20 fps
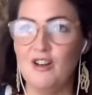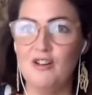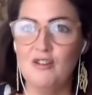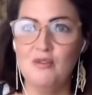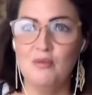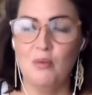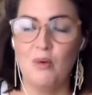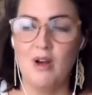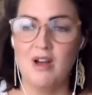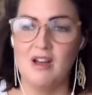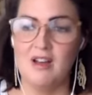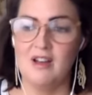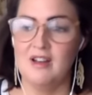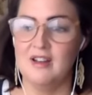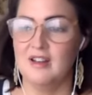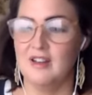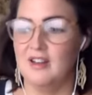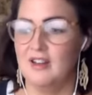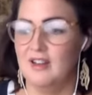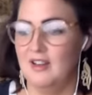a lot of
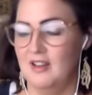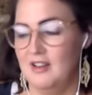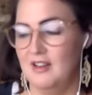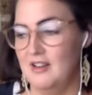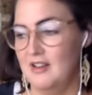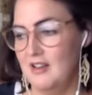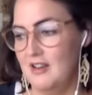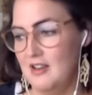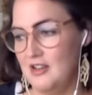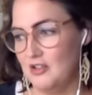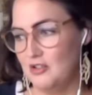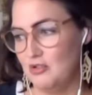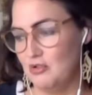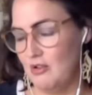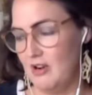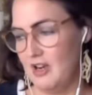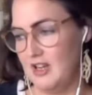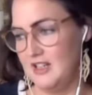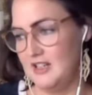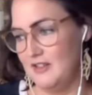work
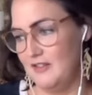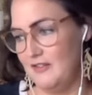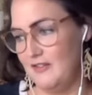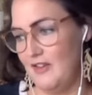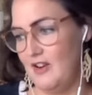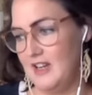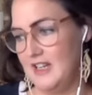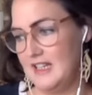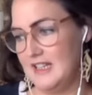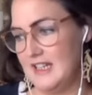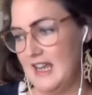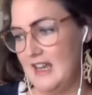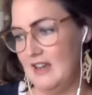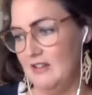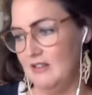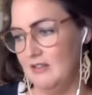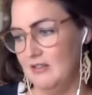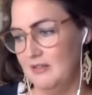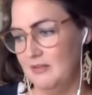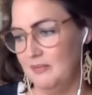trying to find
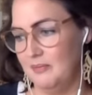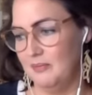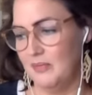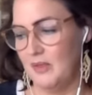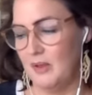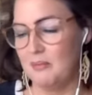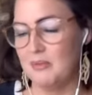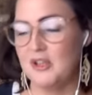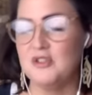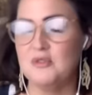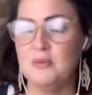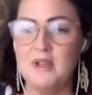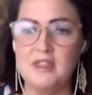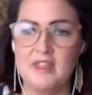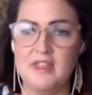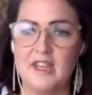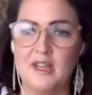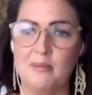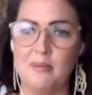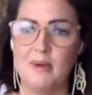out because we
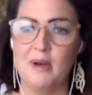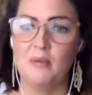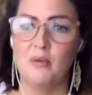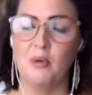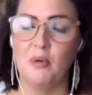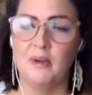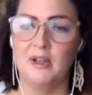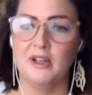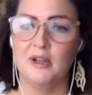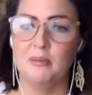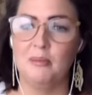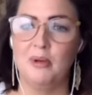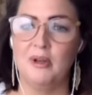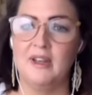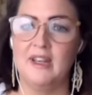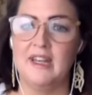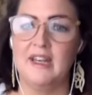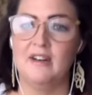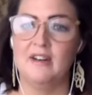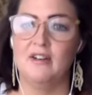think about what we're going to
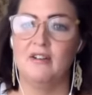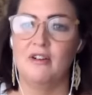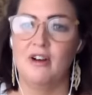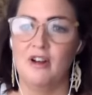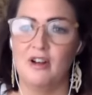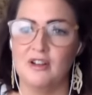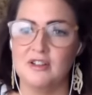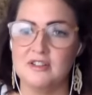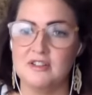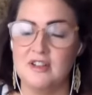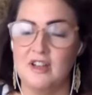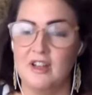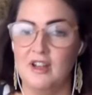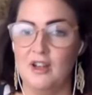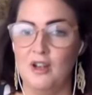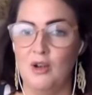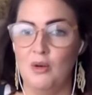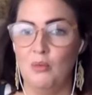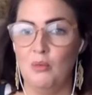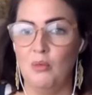put in our art,
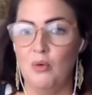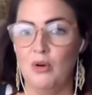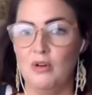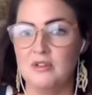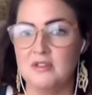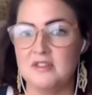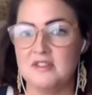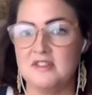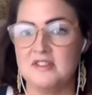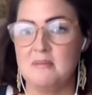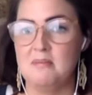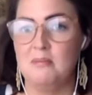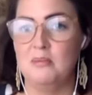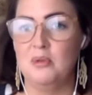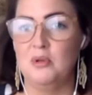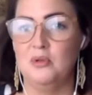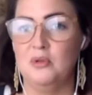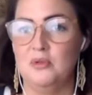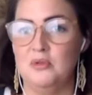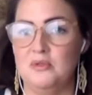what
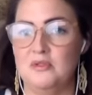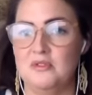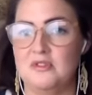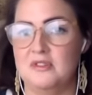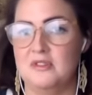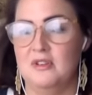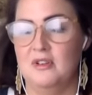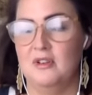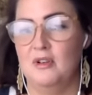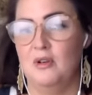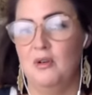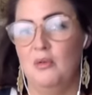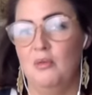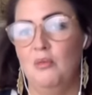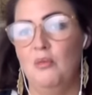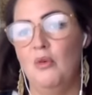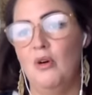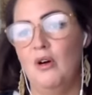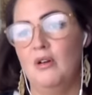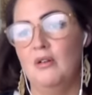symbols,
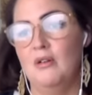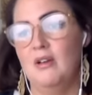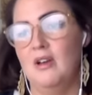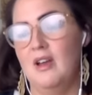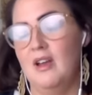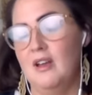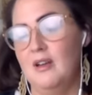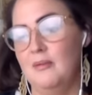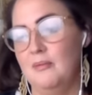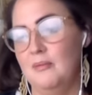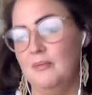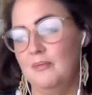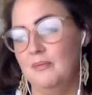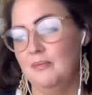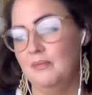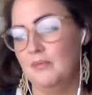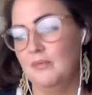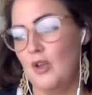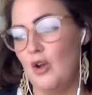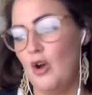what um,
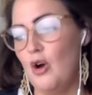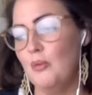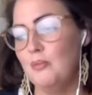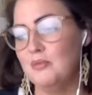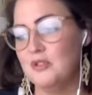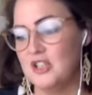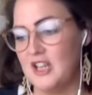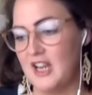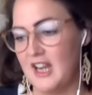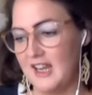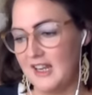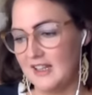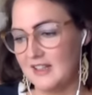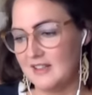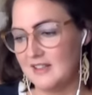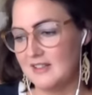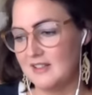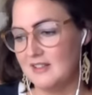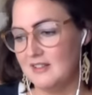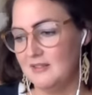
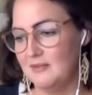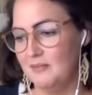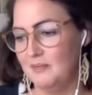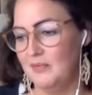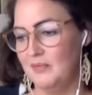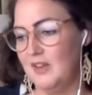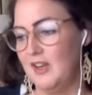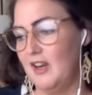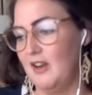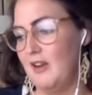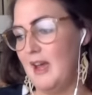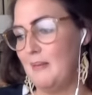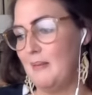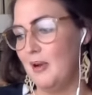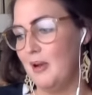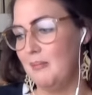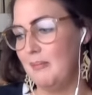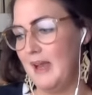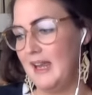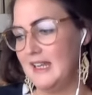objects. You know, am
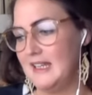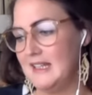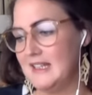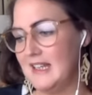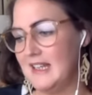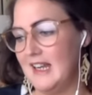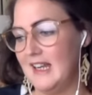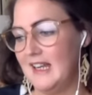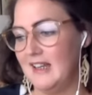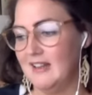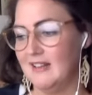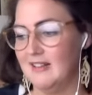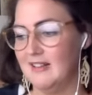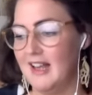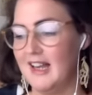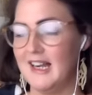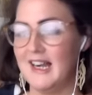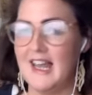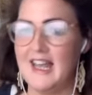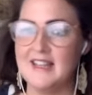I painting
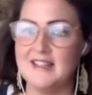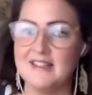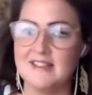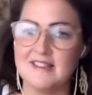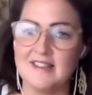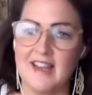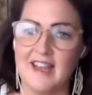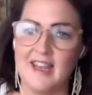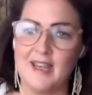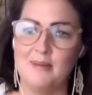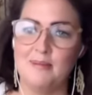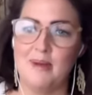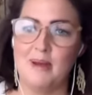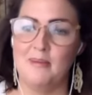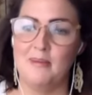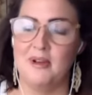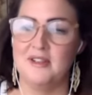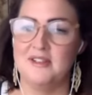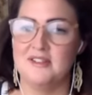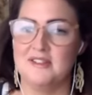a landscape?
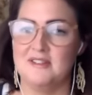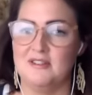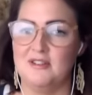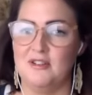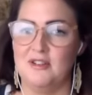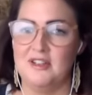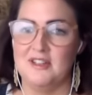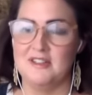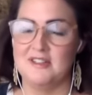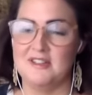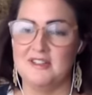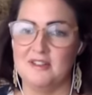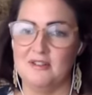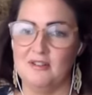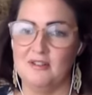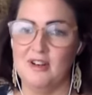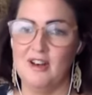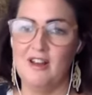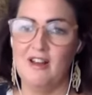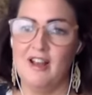Am I doing
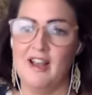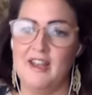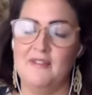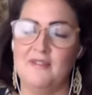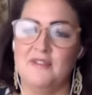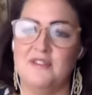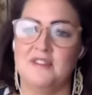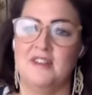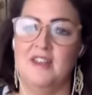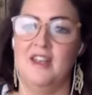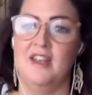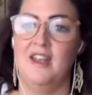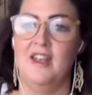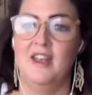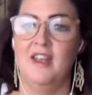still lives?